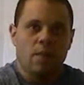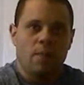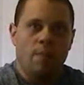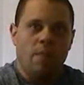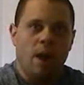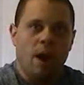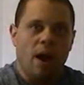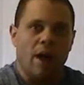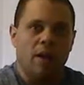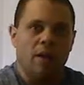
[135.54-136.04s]

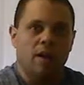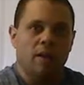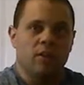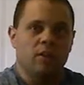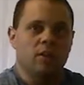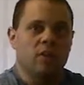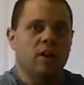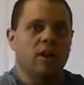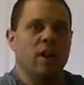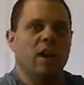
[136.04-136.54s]
but
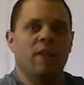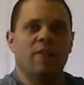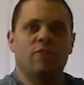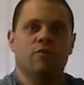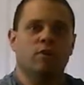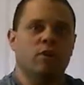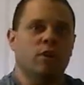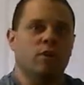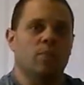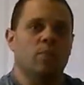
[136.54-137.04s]
you're going to have
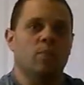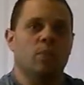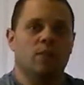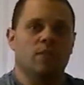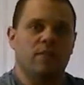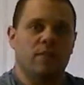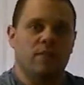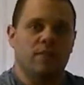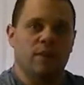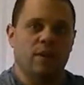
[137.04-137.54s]
trigger
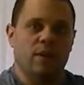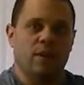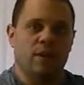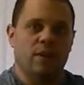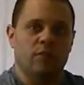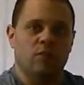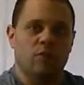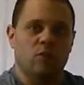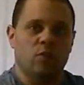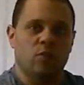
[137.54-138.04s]
points
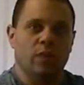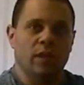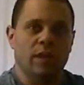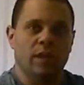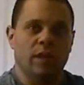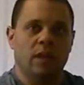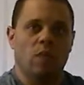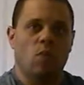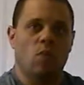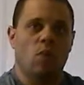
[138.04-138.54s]
everywhere, so you're
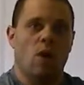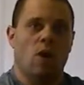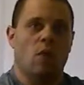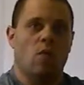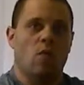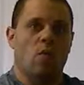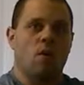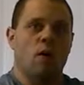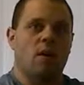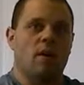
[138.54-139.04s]
really going to want
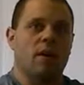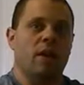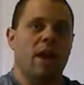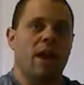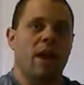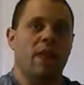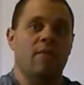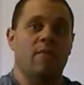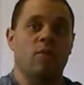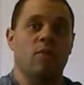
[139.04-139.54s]
to work
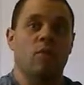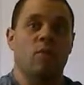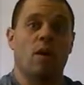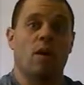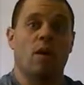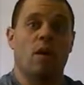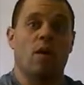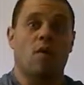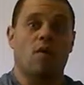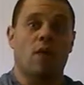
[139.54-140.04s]

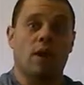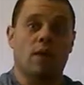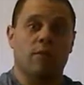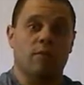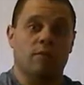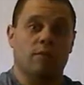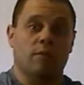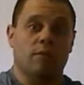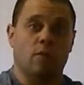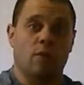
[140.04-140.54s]
everywhere
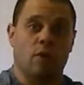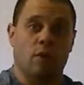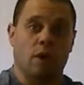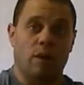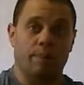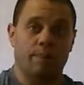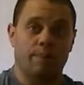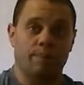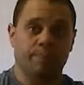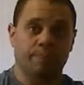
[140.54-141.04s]
around your
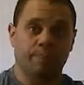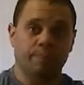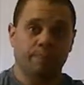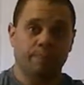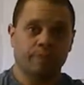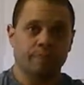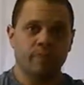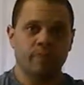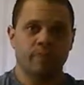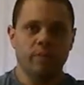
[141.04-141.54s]
forearm.
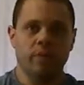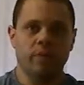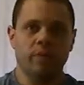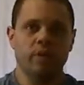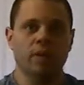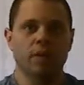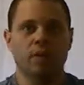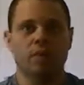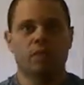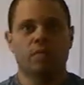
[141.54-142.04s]

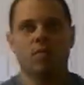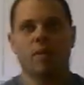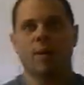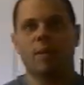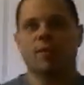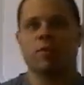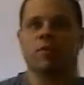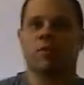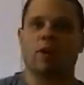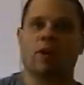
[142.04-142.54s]

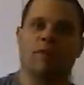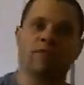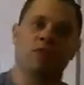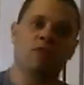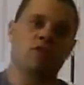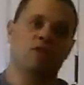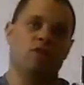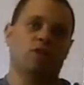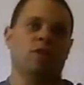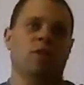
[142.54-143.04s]
Remember, soft
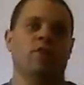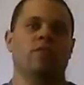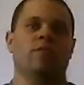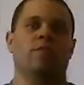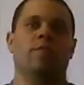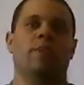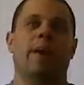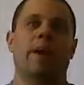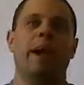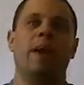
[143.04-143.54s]
tissue works a
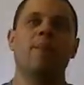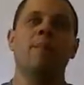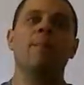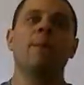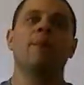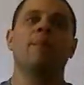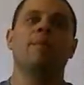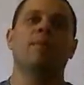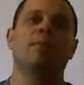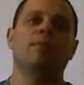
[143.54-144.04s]
bare
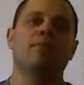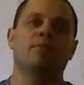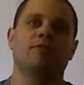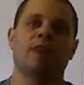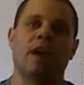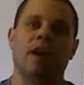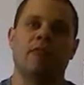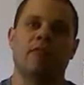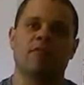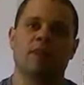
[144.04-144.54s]
minimum of
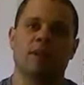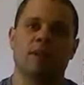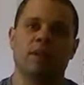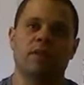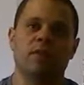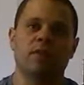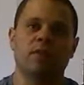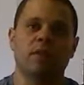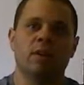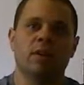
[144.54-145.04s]
5
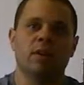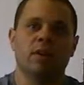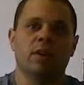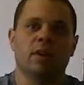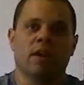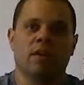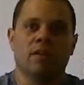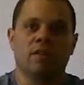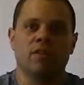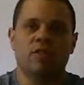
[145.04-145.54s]
minutes.
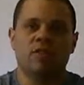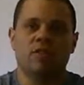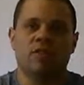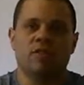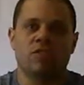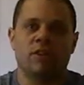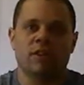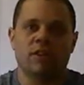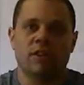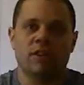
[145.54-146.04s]
If this is a
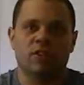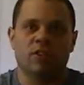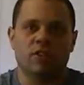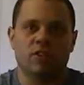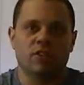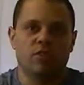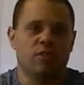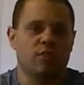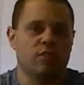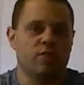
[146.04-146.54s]
serious
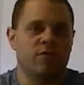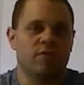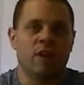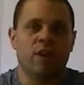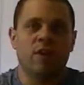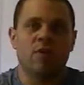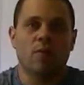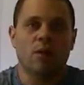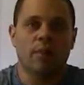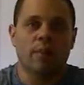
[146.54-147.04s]
issue, it
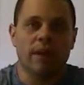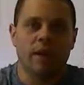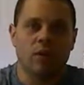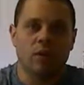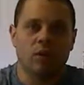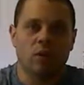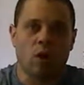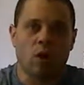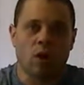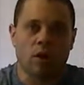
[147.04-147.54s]
very well may
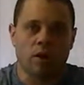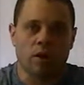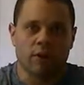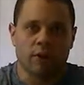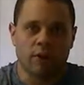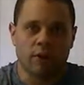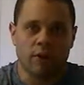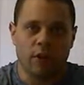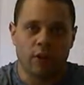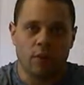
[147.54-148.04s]
go longer
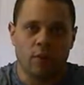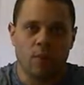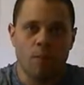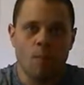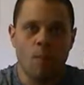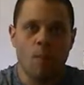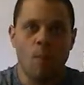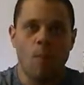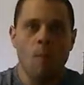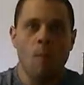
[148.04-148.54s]
for you.
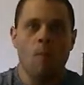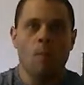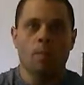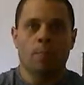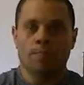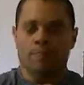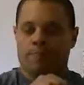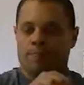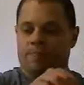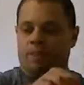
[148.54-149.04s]

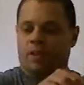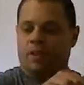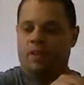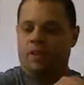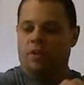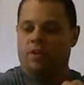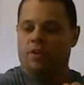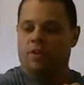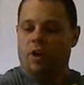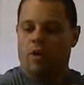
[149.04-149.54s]

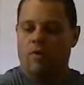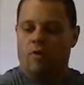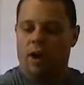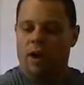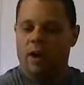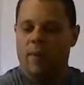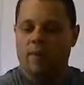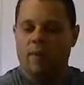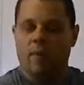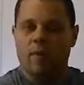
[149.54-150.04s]
Start
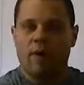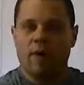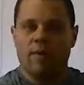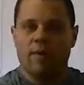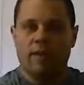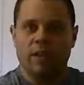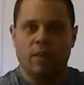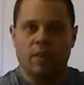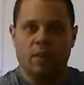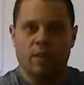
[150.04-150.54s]
right up around
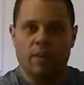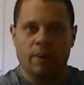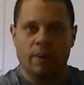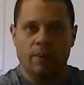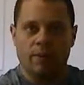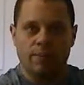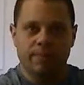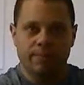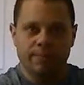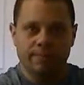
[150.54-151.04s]
the
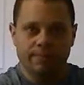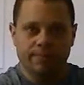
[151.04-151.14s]
elbow.